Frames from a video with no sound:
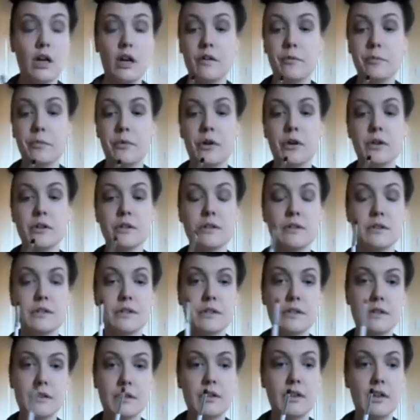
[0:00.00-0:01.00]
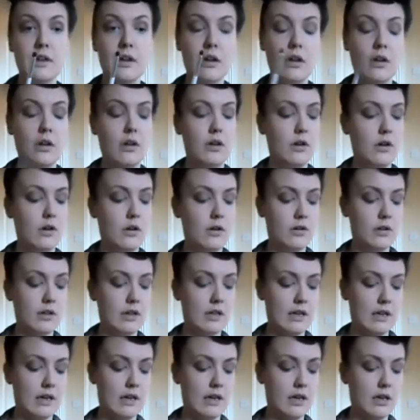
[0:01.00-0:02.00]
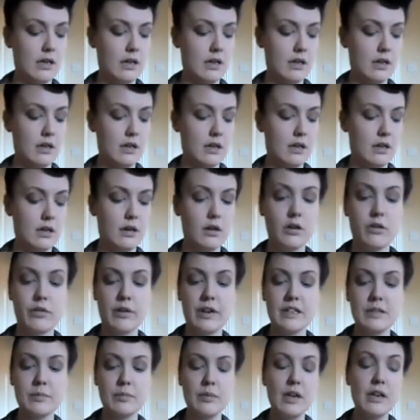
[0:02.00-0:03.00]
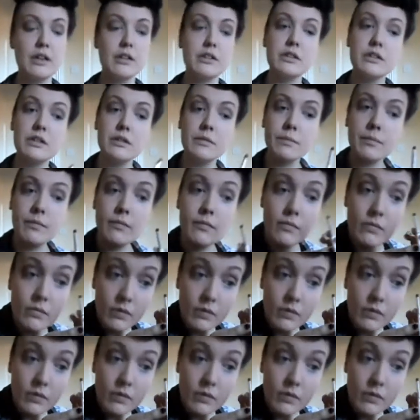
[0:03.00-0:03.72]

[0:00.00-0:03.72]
of bronze on the crease brush